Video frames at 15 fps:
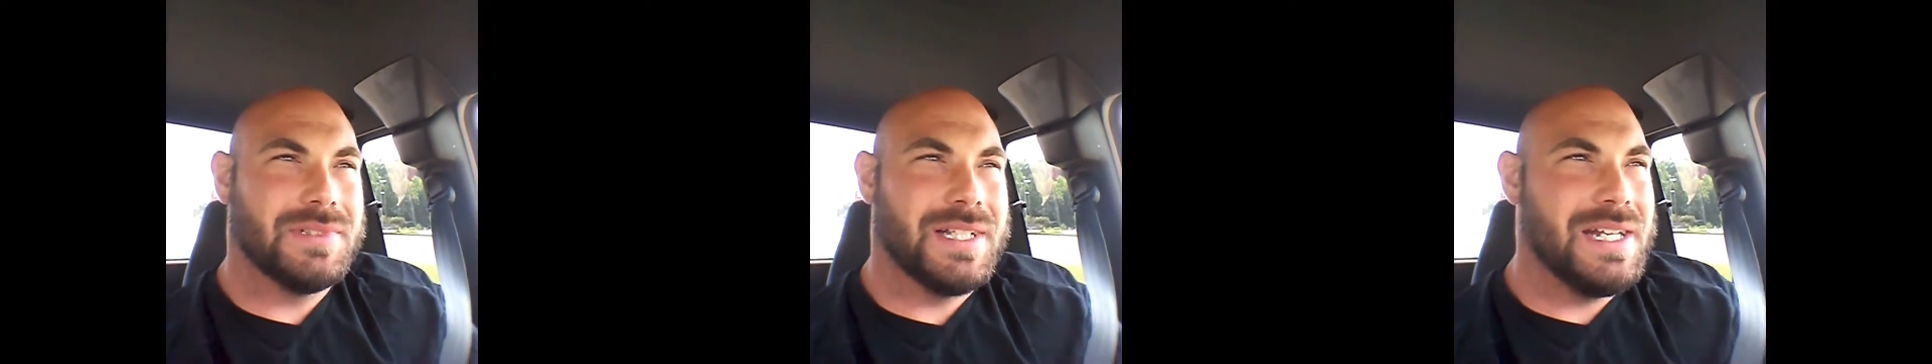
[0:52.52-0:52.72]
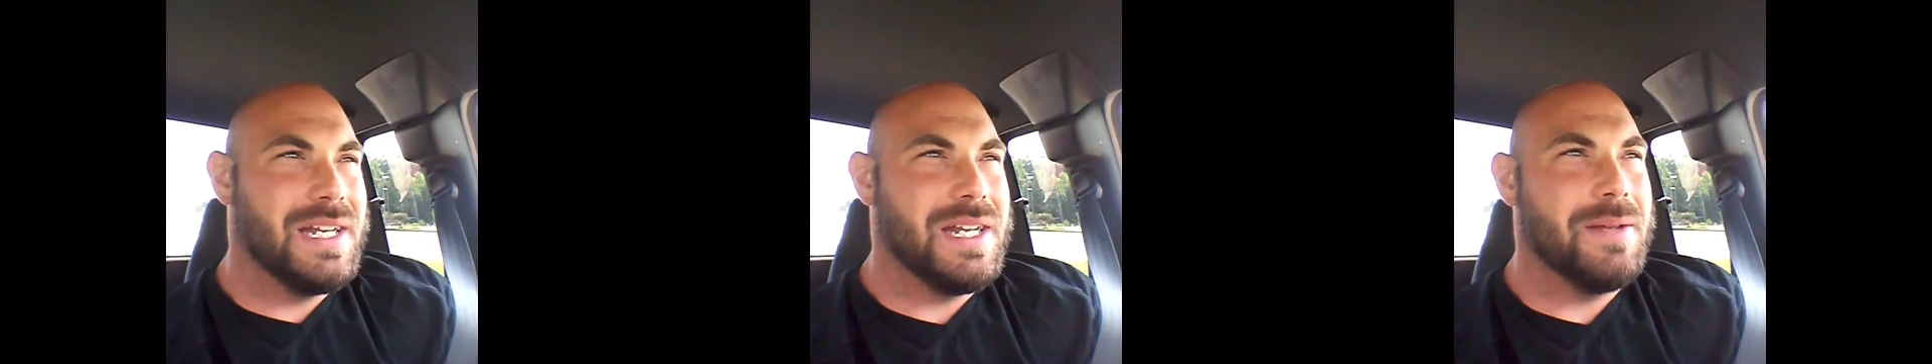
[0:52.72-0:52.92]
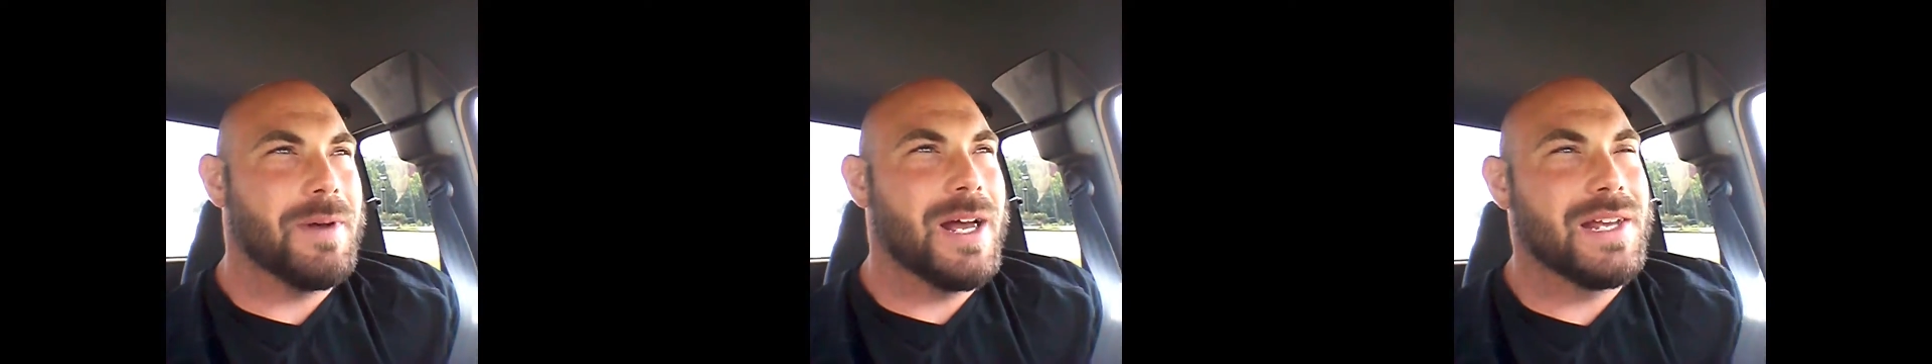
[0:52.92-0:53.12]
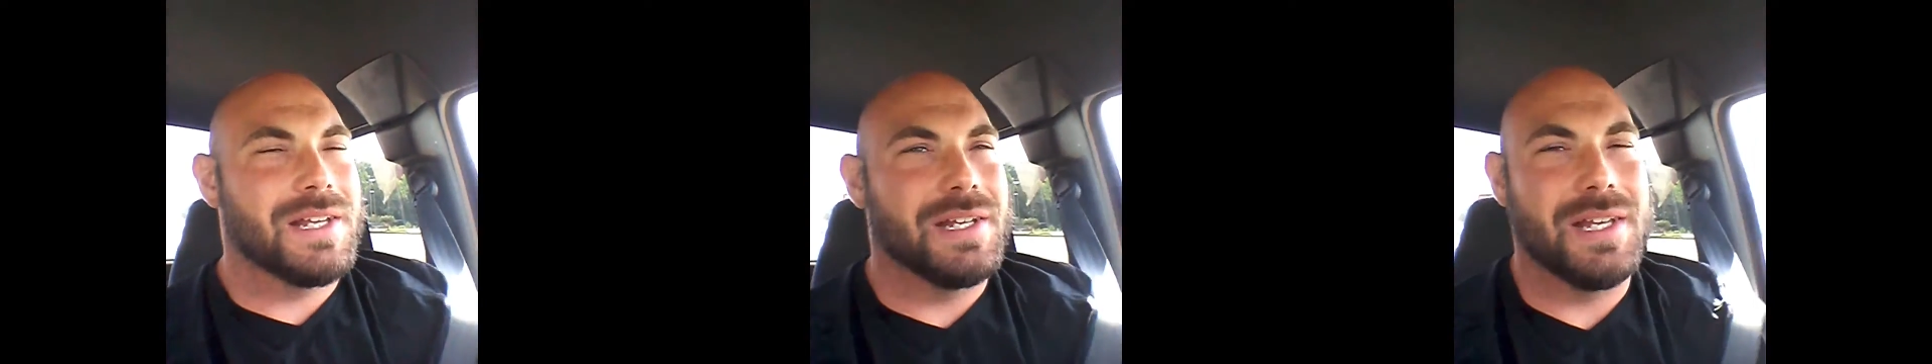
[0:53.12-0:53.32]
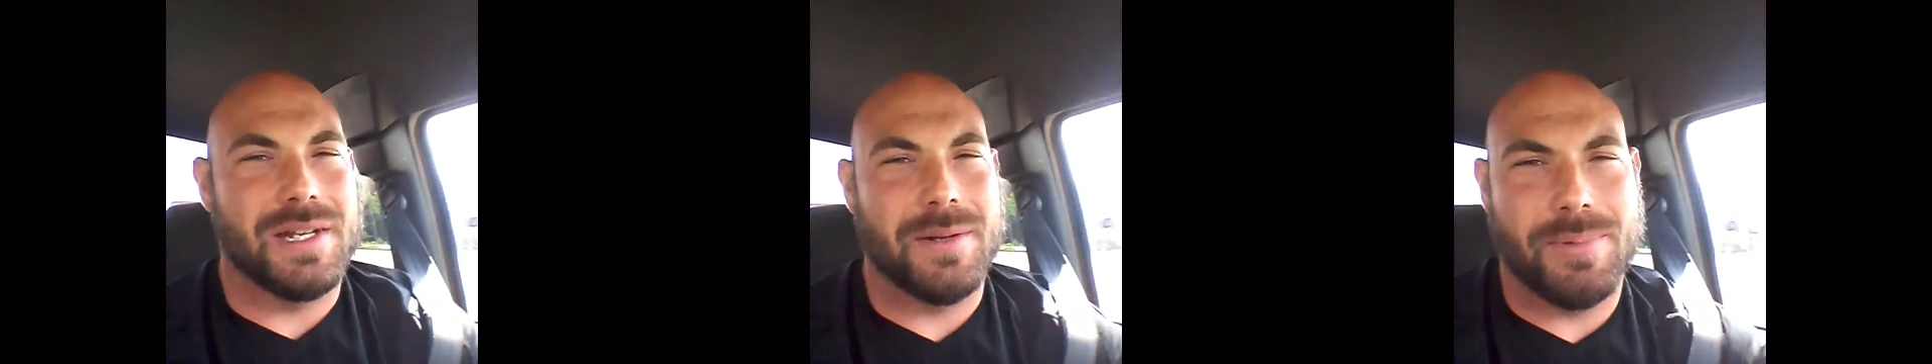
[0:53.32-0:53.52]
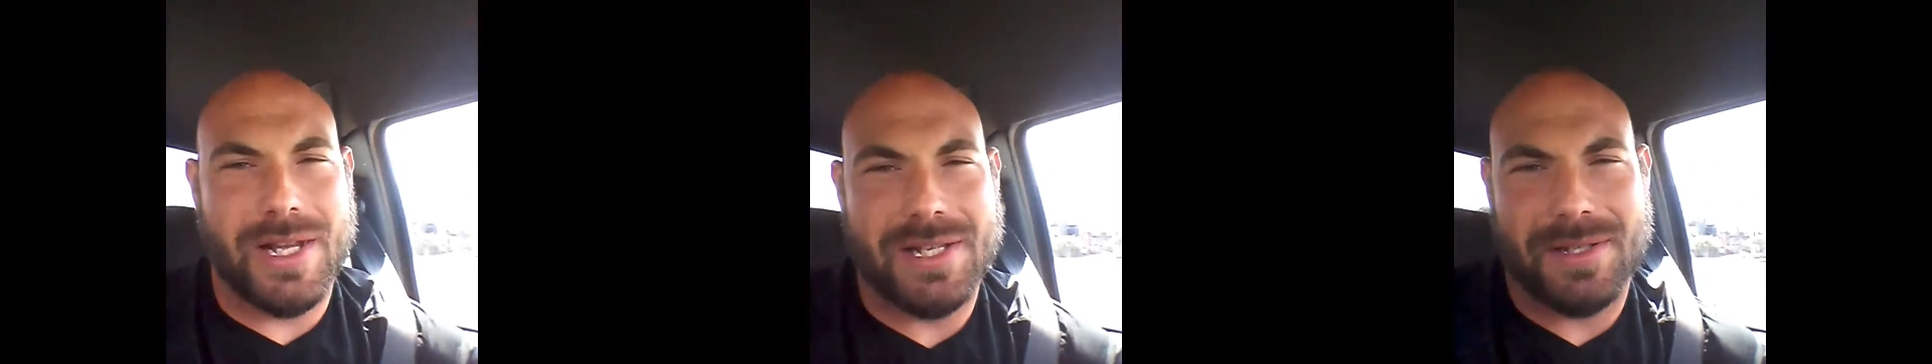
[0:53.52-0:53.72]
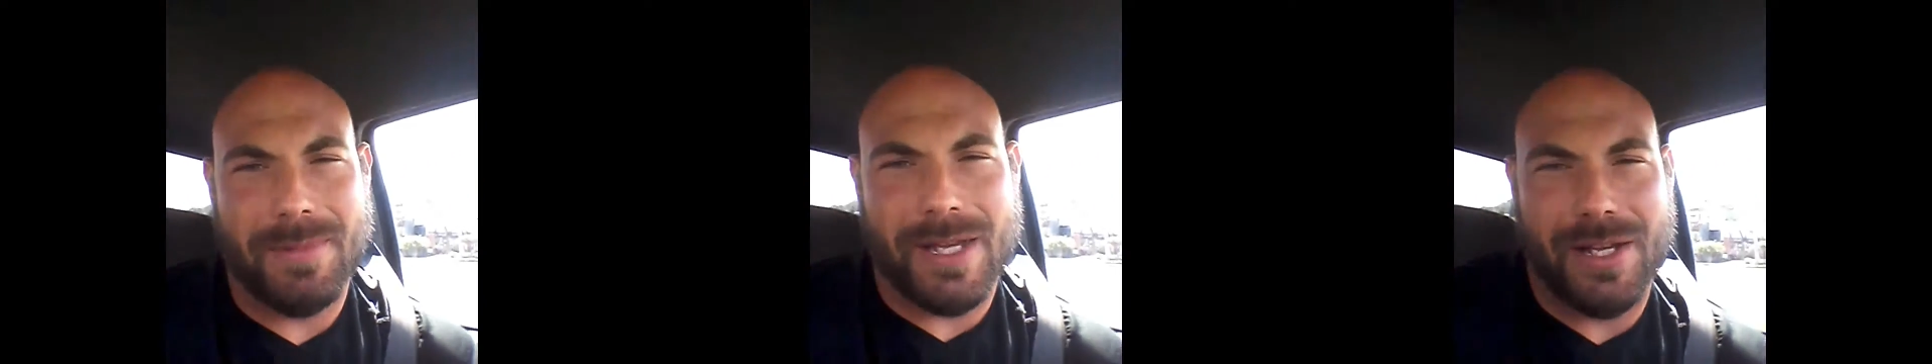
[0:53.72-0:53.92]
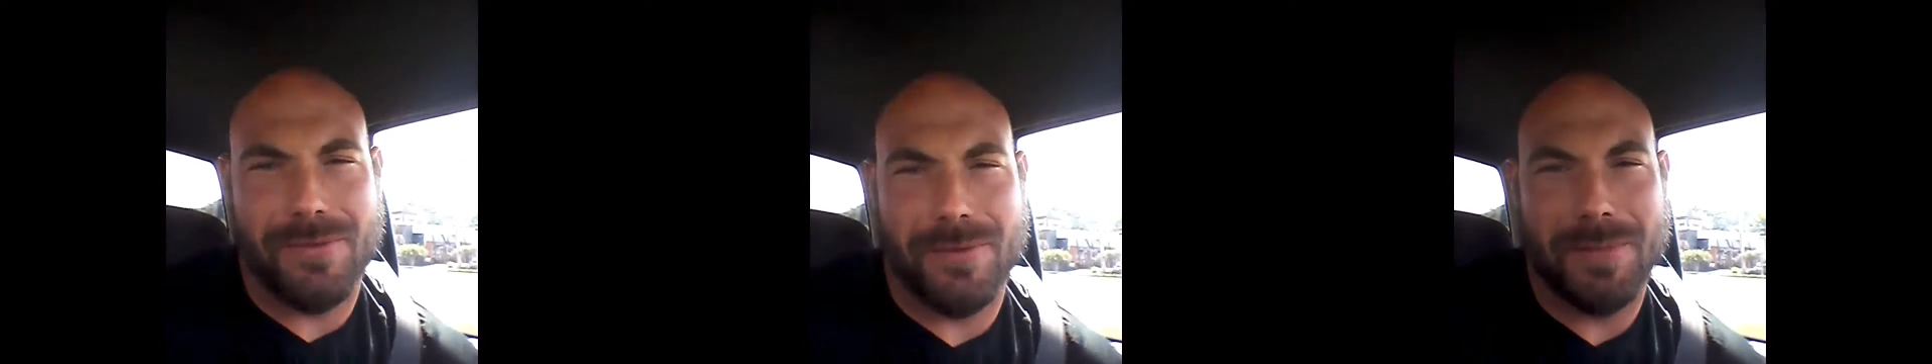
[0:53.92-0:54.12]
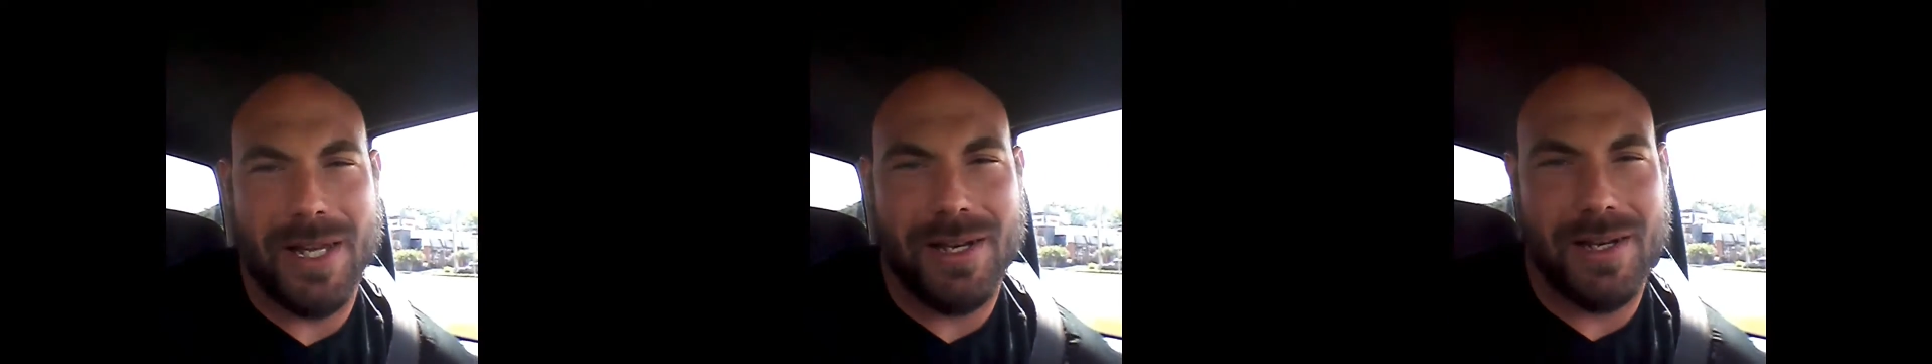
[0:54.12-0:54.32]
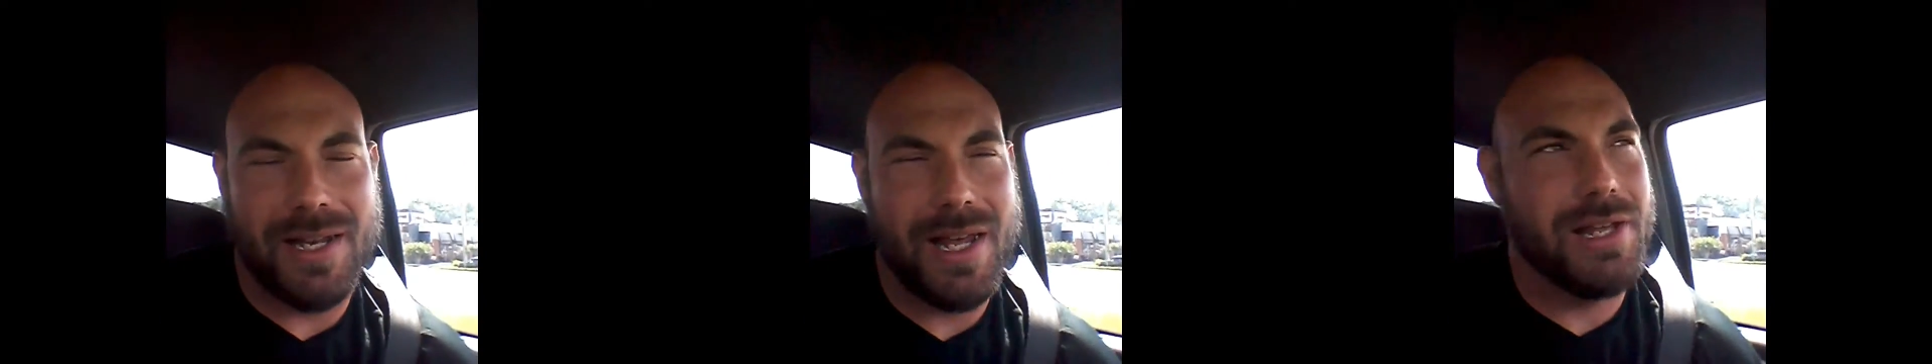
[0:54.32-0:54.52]
anybody can get depressed about from
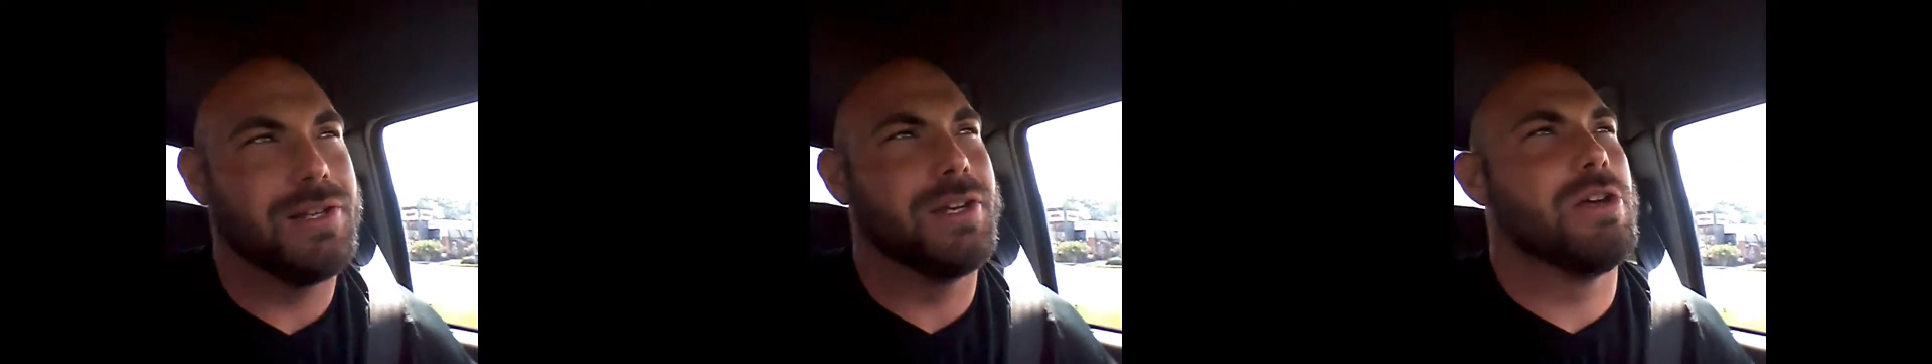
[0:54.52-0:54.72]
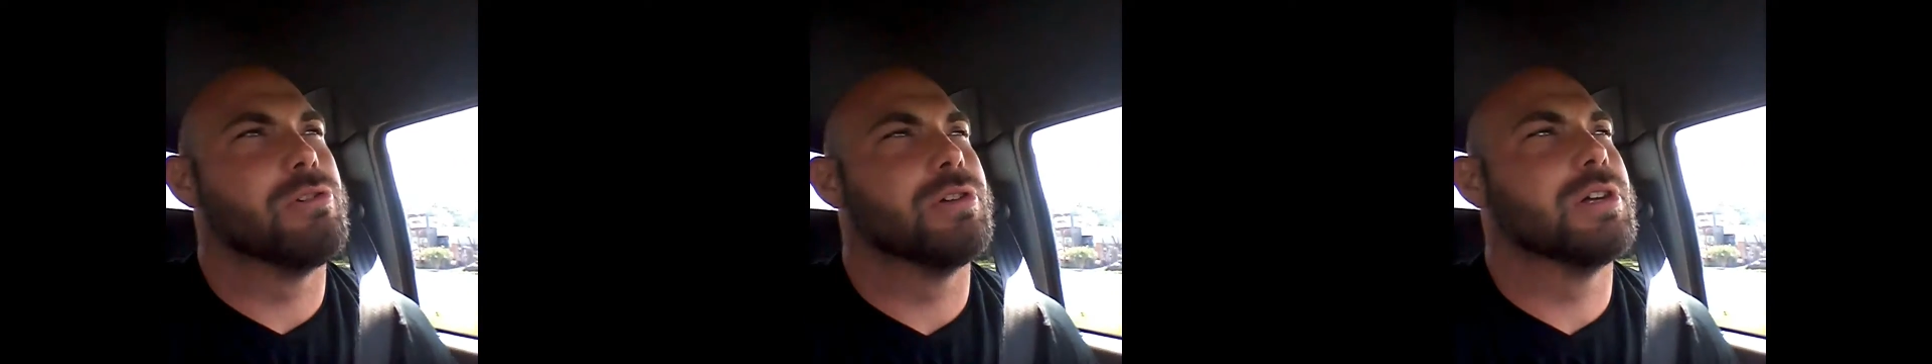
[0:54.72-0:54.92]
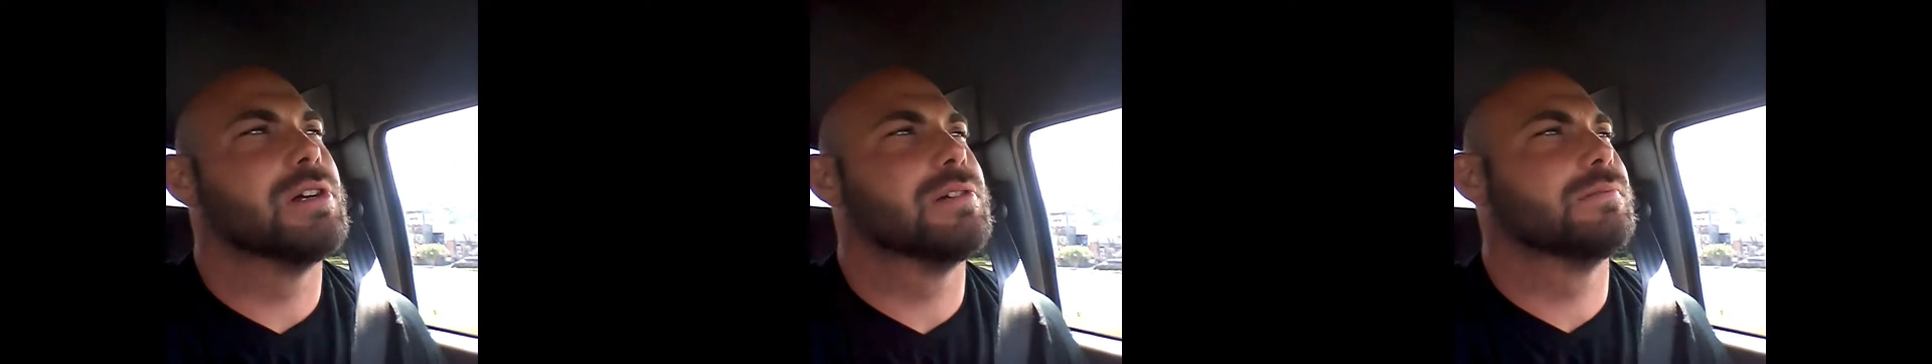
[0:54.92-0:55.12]
day to day, you know.